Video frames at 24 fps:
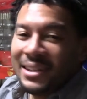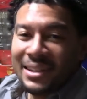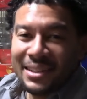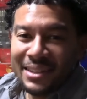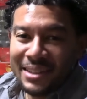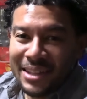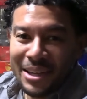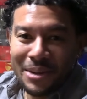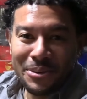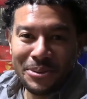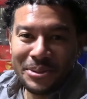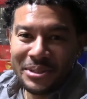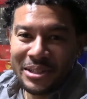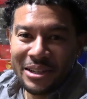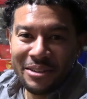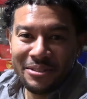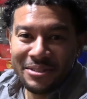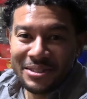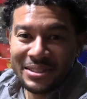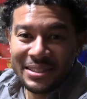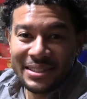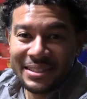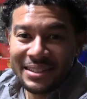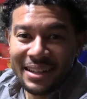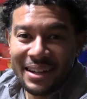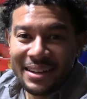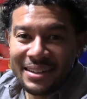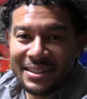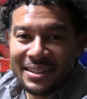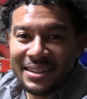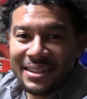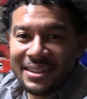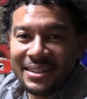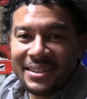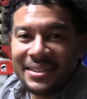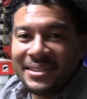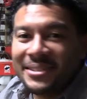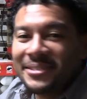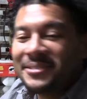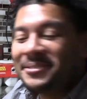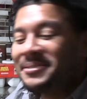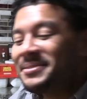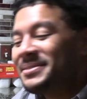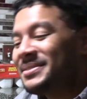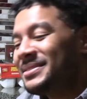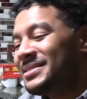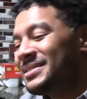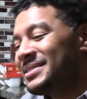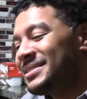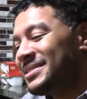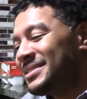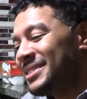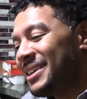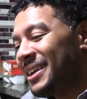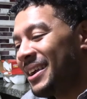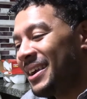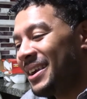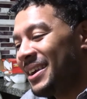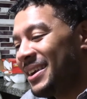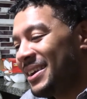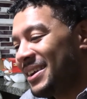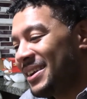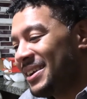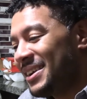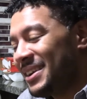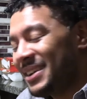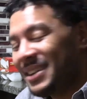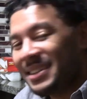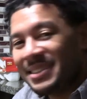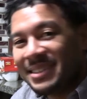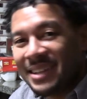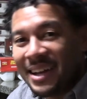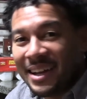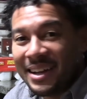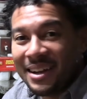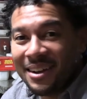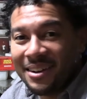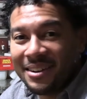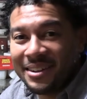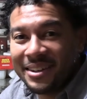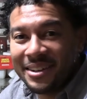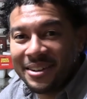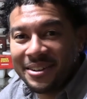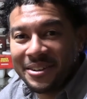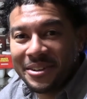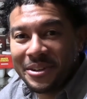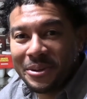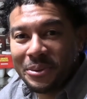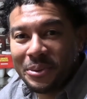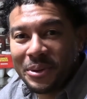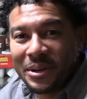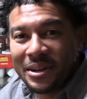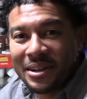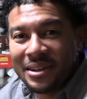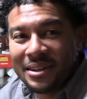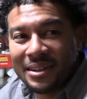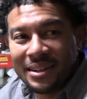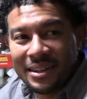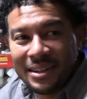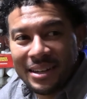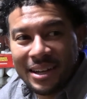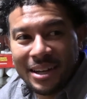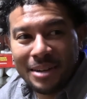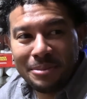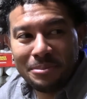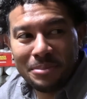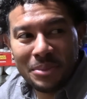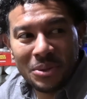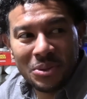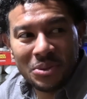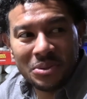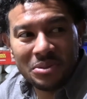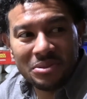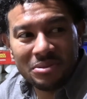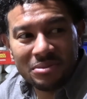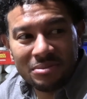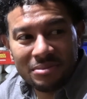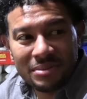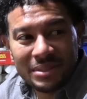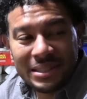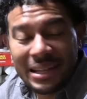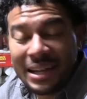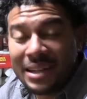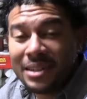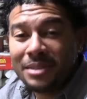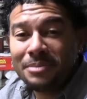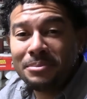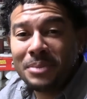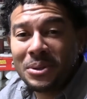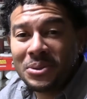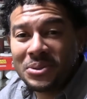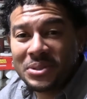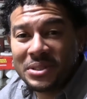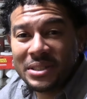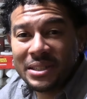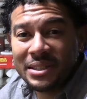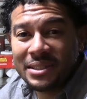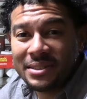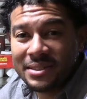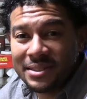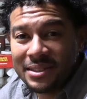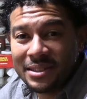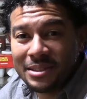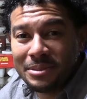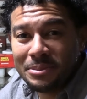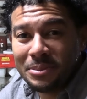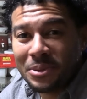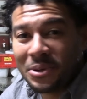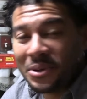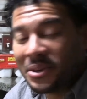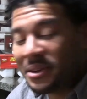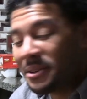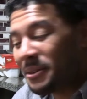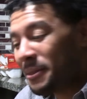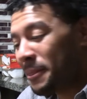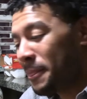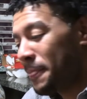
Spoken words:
They will never see that again. Not out here anywhere, and not in most cities anymore.